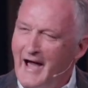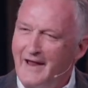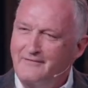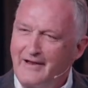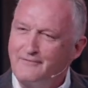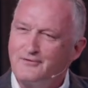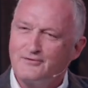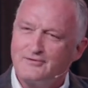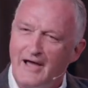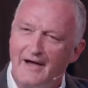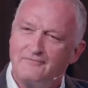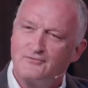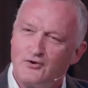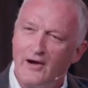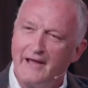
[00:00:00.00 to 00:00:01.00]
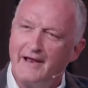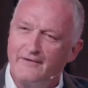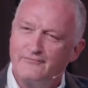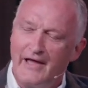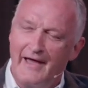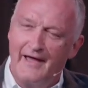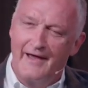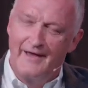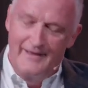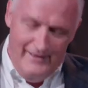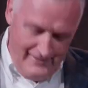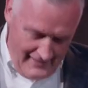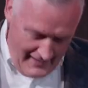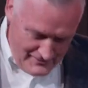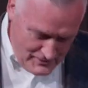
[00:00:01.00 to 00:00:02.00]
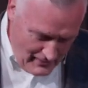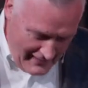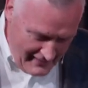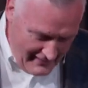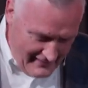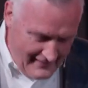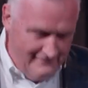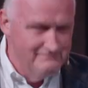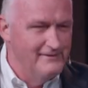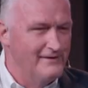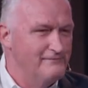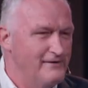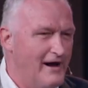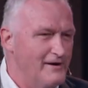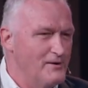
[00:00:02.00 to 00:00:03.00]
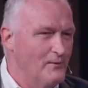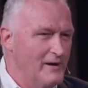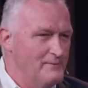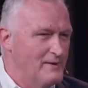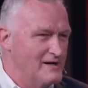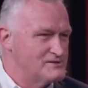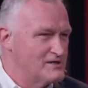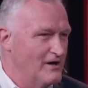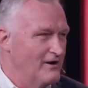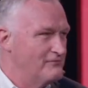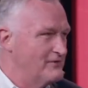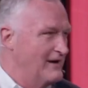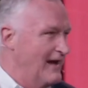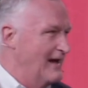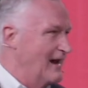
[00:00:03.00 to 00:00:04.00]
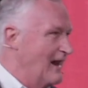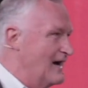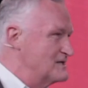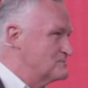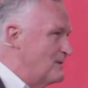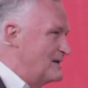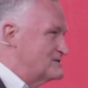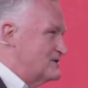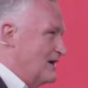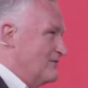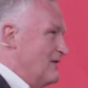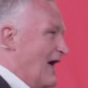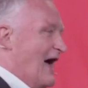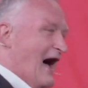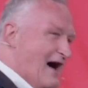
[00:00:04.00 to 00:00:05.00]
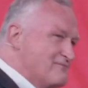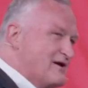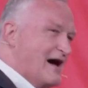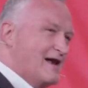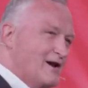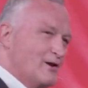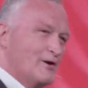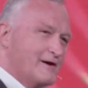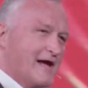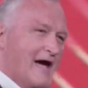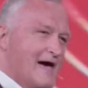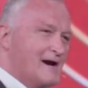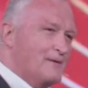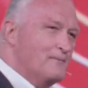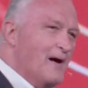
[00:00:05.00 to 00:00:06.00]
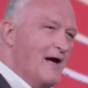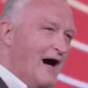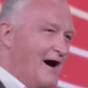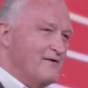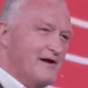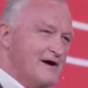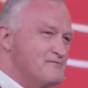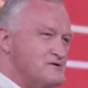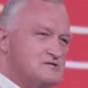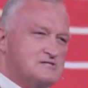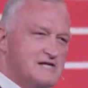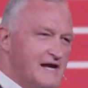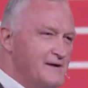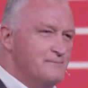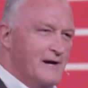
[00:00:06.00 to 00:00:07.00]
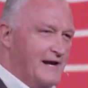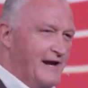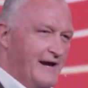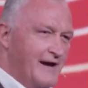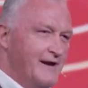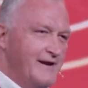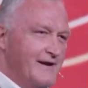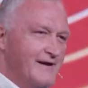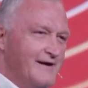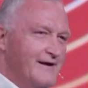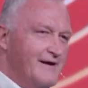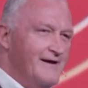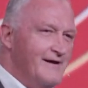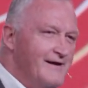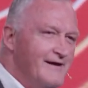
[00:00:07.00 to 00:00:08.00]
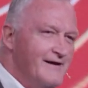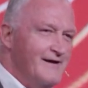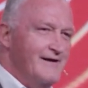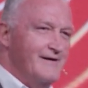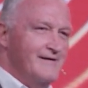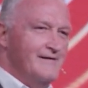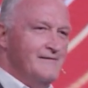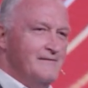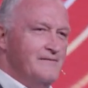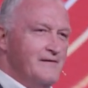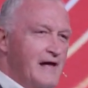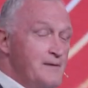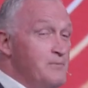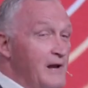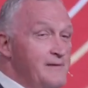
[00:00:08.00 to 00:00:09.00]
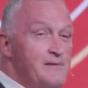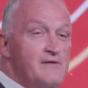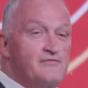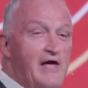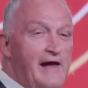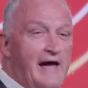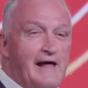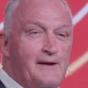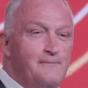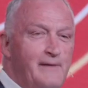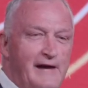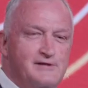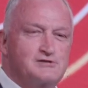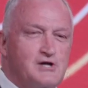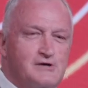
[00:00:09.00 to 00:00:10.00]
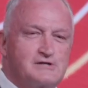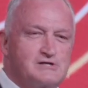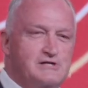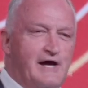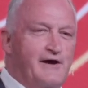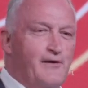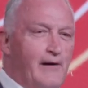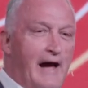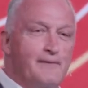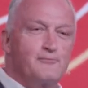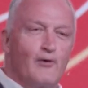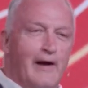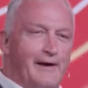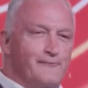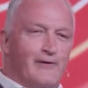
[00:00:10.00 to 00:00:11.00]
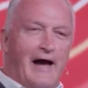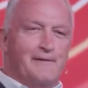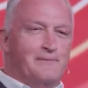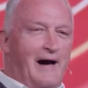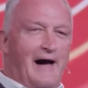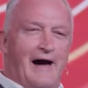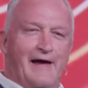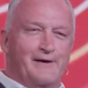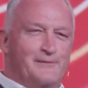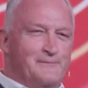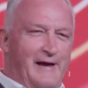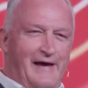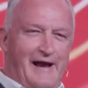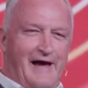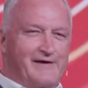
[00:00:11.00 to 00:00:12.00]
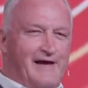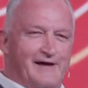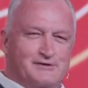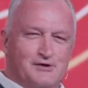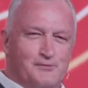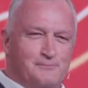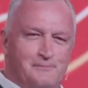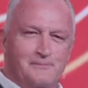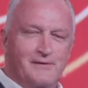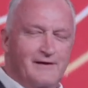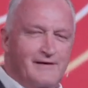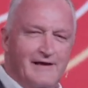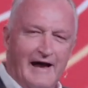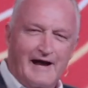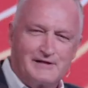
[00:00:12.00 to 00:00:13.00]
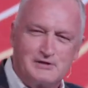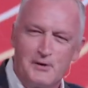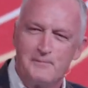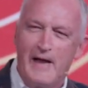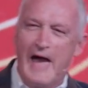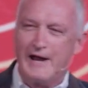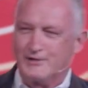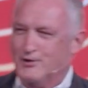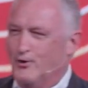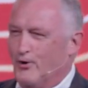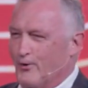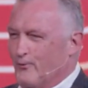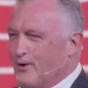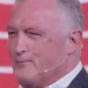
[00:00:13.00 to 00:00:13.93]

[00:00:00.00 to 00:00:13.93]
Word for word: I'd never thought, I've tried to, uh, uh, I try to evaluate myself and analyze myself. I've got to look at them. I'll never see them again. And believe me, if they got a Met Church sticker, I'm riding right behind them, man. I got their, I got their back door.